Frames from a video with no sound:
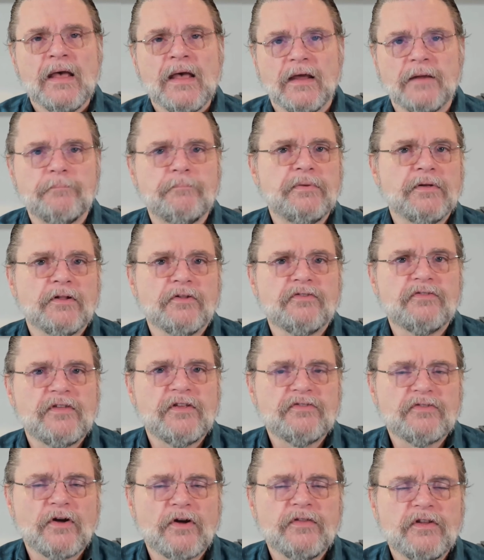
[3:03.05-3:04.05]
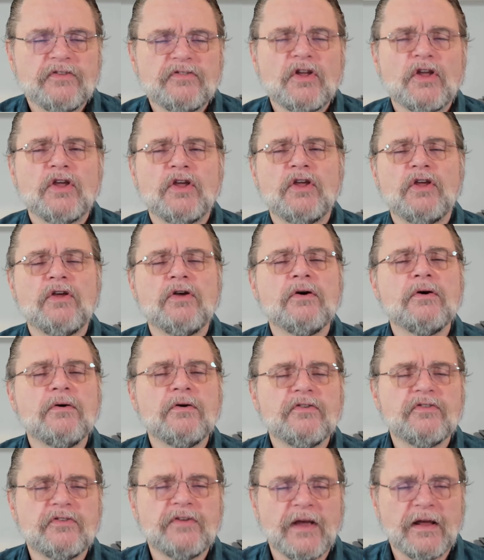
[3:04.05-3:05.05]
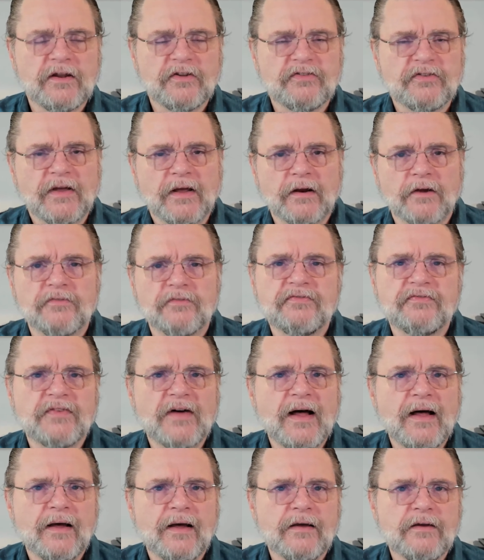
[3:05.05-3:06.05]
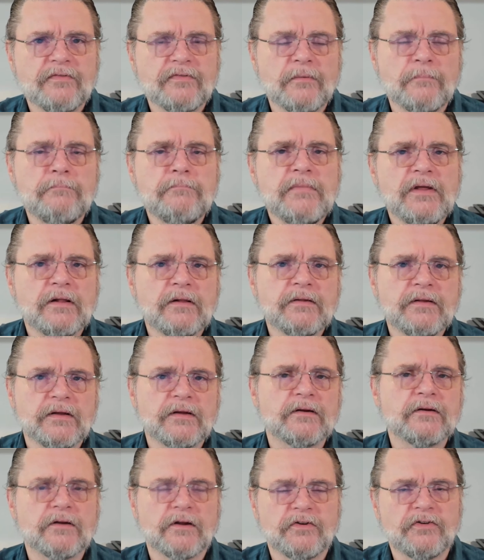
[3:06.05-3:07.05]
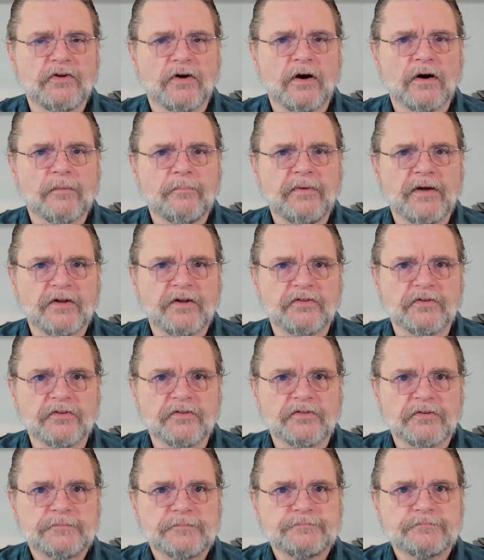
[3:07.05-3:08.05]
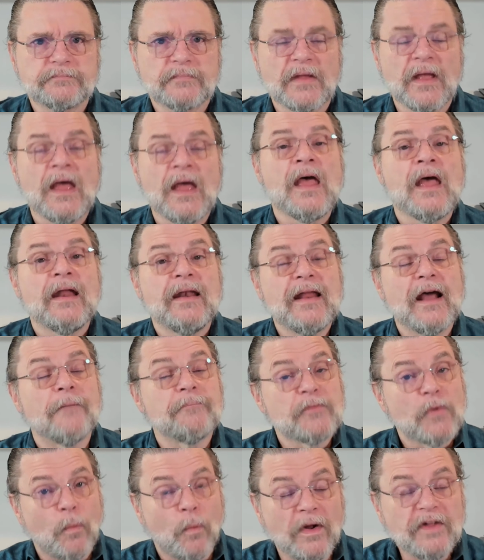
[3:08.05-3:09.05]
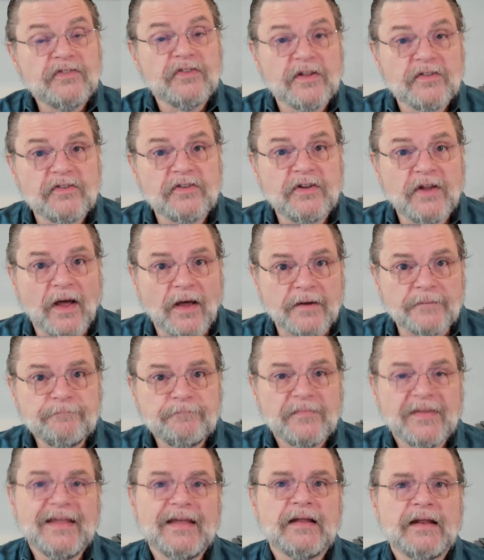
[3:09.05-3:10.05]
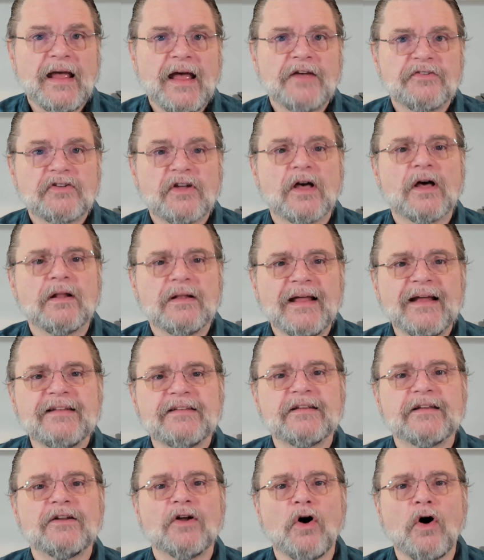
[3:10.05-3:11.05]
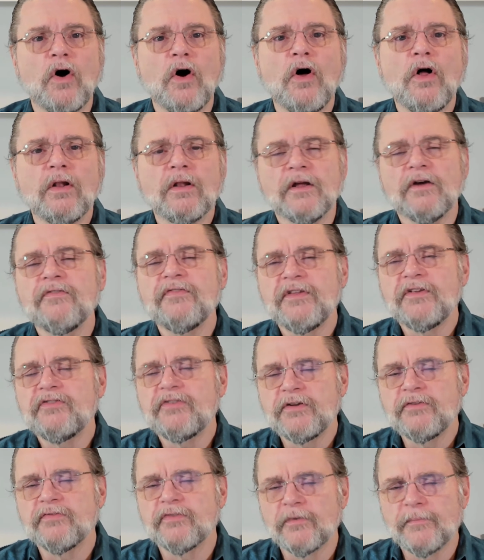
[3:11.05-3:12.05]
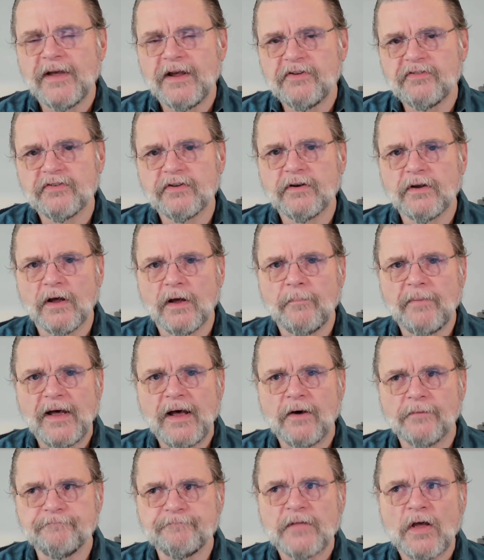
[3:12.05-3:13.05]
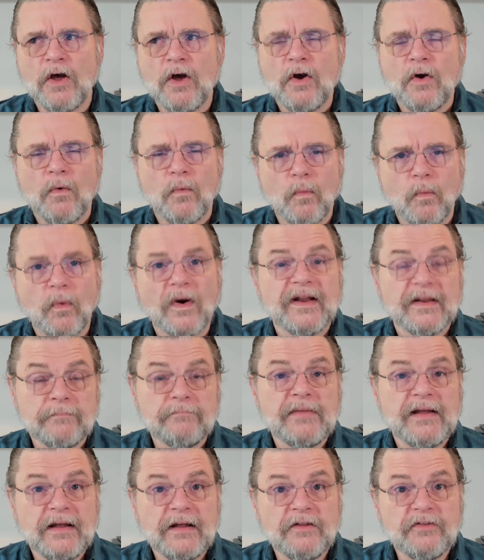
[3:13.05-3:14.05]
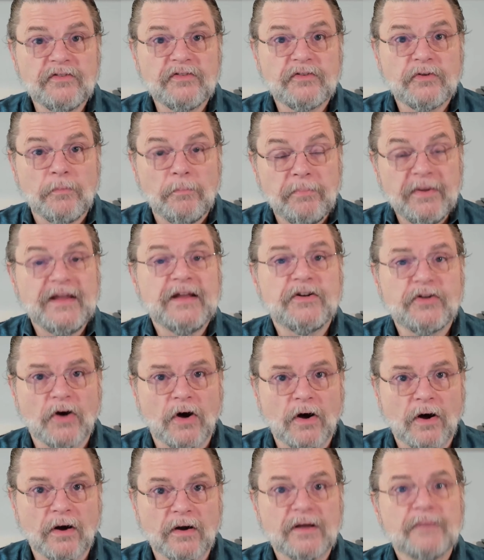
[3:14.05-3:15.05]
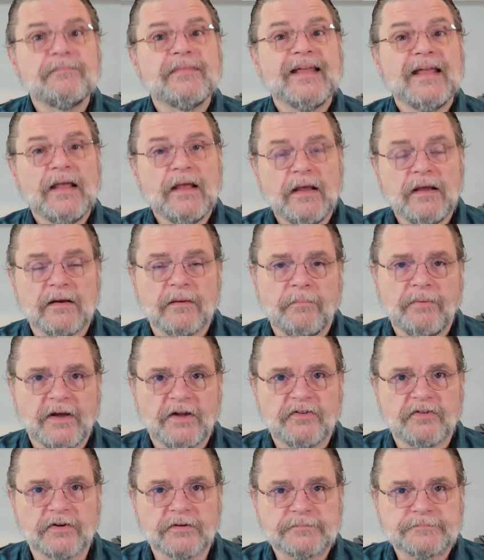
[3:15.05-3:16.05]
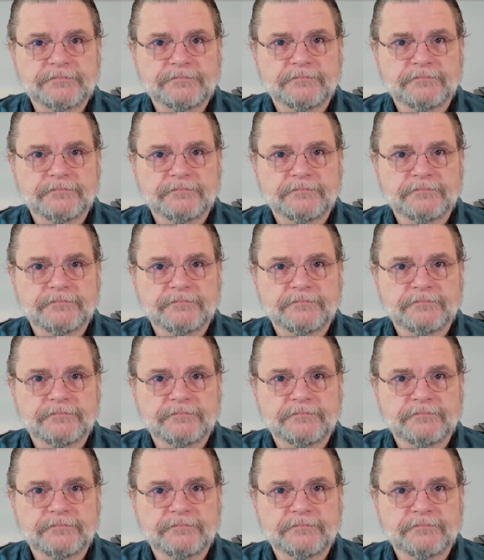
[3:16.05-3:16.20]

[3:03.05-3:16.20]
It builds this on this huge data set of 5 million dog pictures. Now, once it's done, it has collected all of this information about what it means to be a dog in a picture.